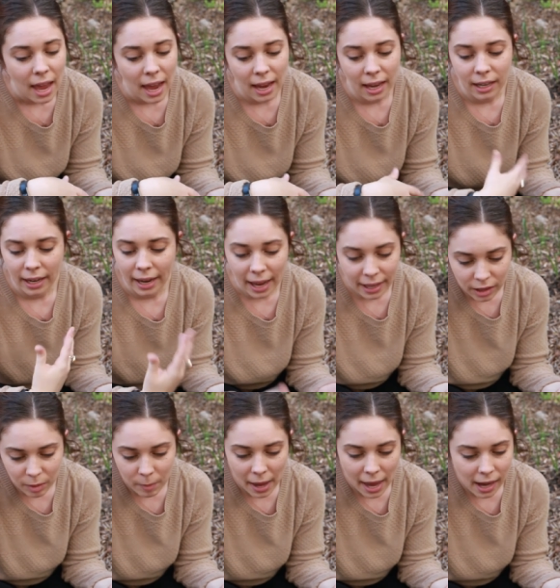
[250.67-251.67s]
and I had
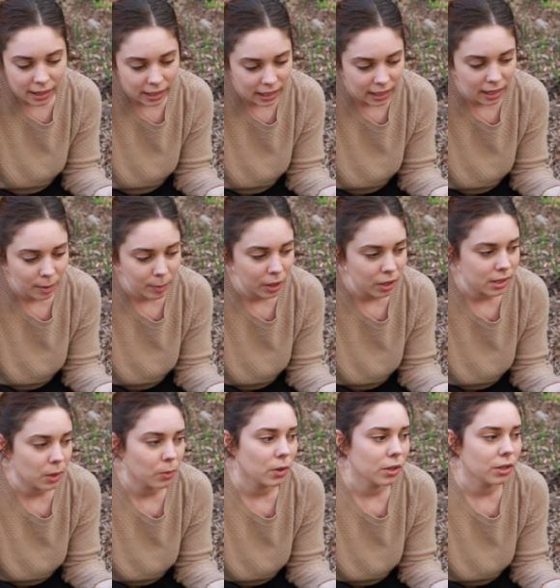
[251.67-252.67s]
them out here
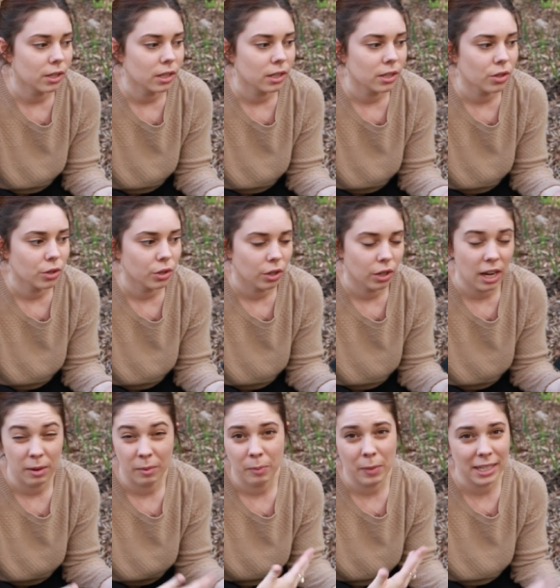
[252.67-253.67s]
because I wanted to
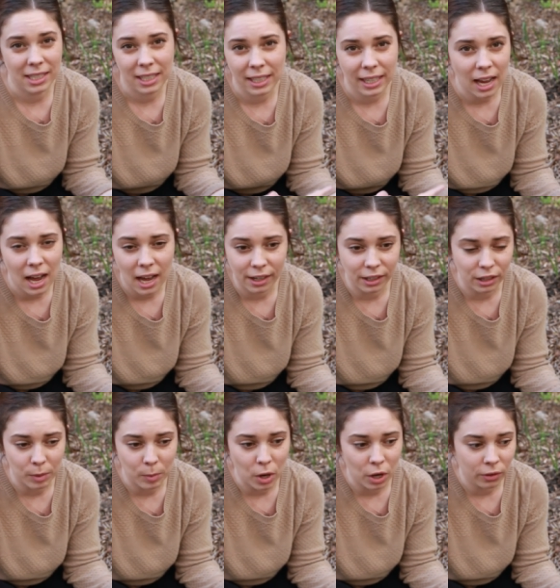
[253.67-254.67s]
kind of basically
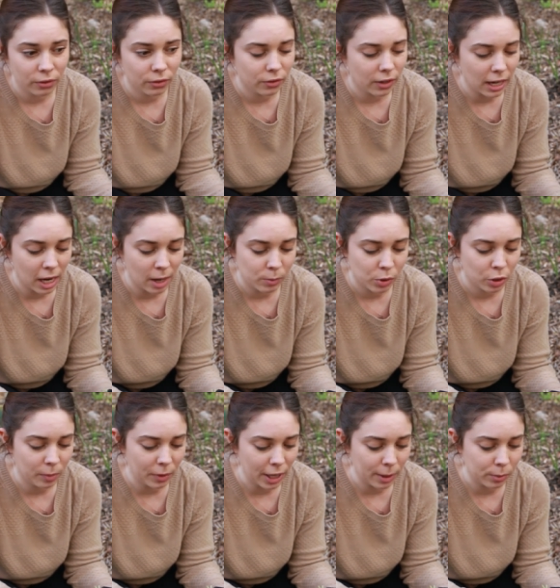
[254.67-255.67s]
harden them off um,
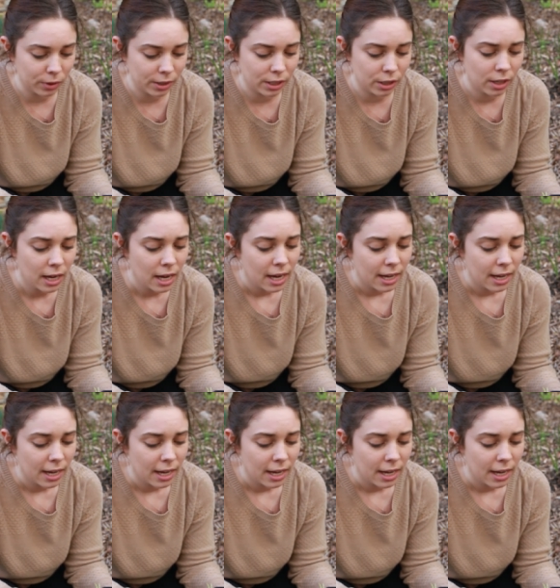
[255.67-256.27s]
to be able to